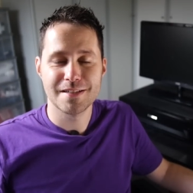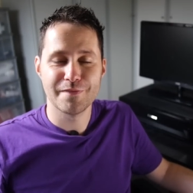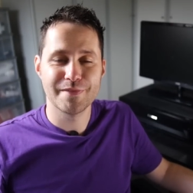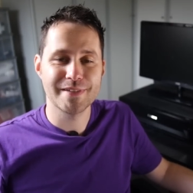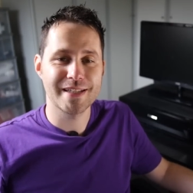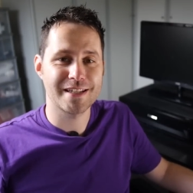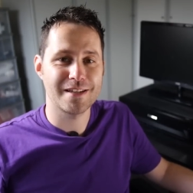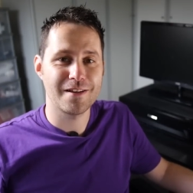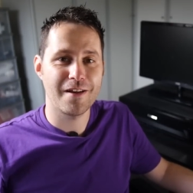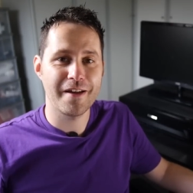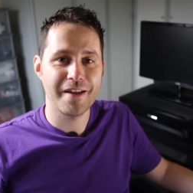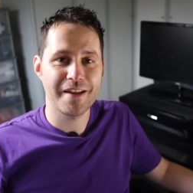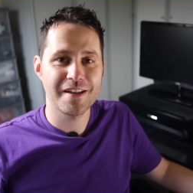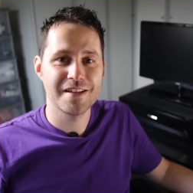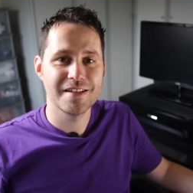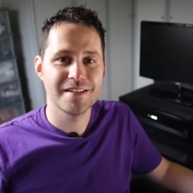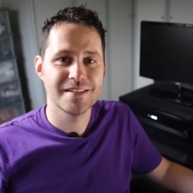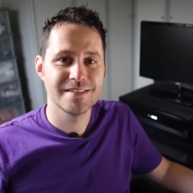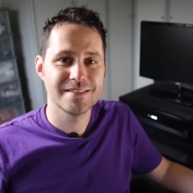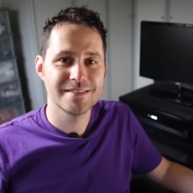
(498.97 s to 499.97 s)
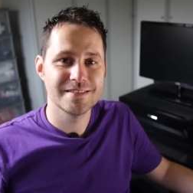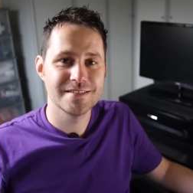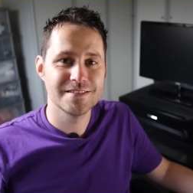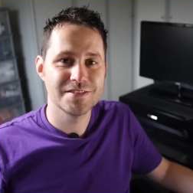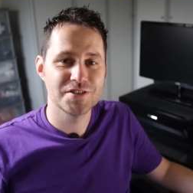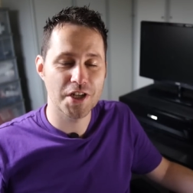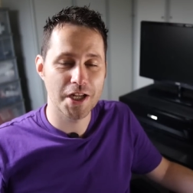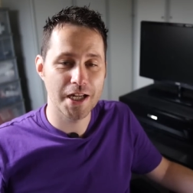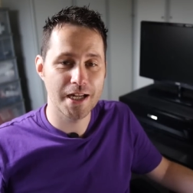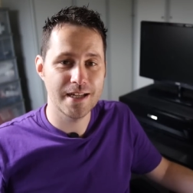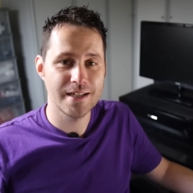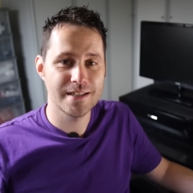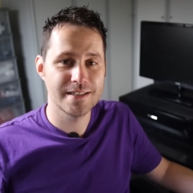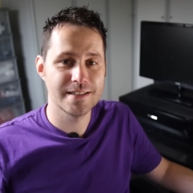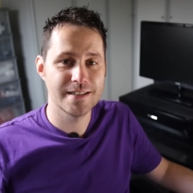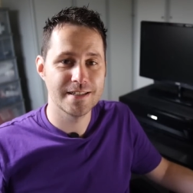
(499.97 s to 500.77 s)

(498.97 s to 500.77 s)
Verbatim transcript: Don't forget to like, share,